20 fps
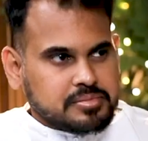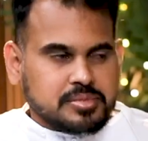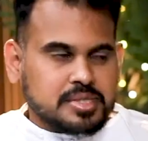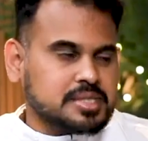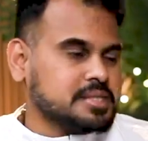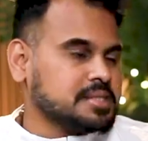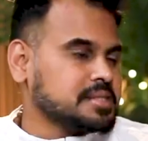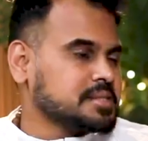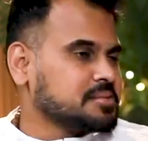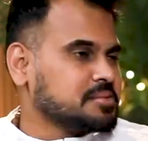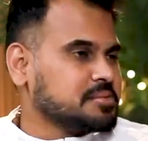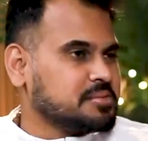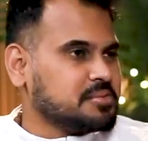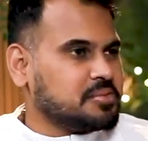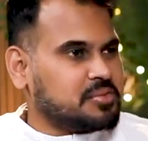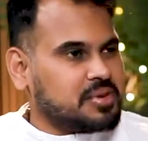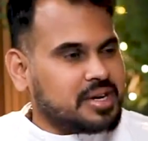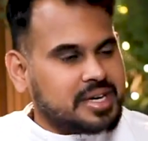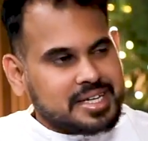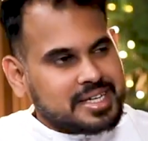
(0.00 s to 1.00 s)
Yes,
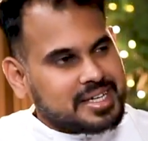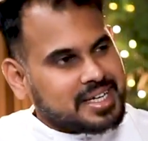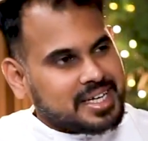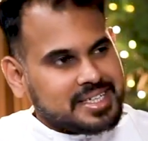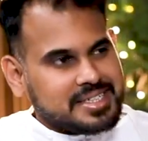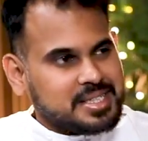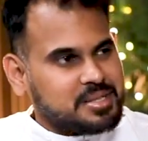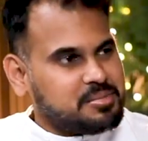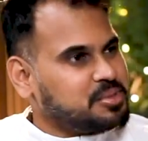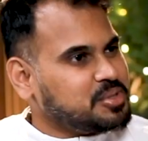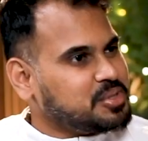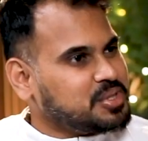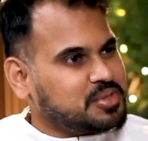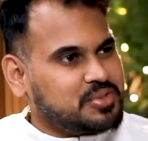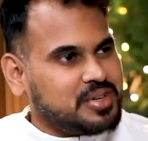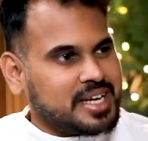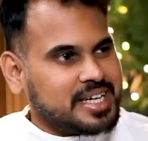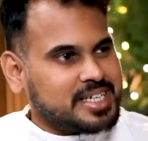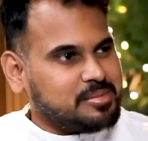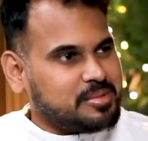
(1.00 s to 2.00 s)
very nice and
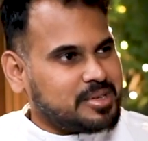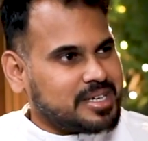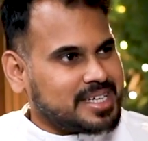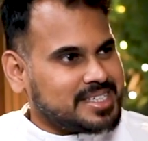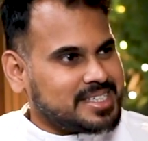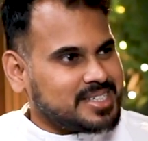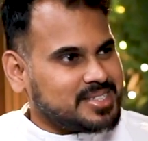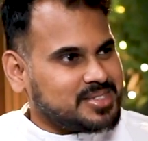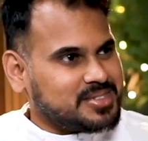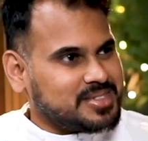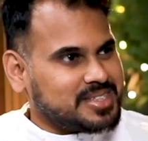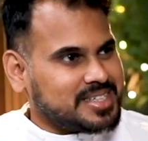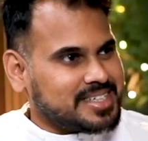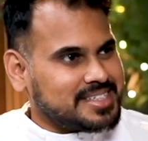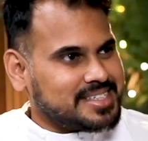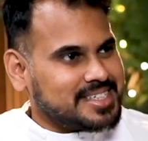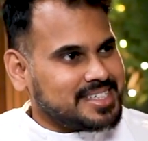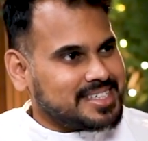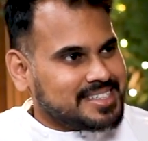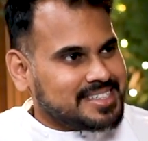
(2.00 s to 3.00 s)
beautiful explanation,
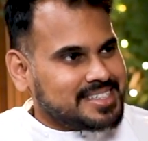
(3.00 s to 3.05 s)
Sundarji.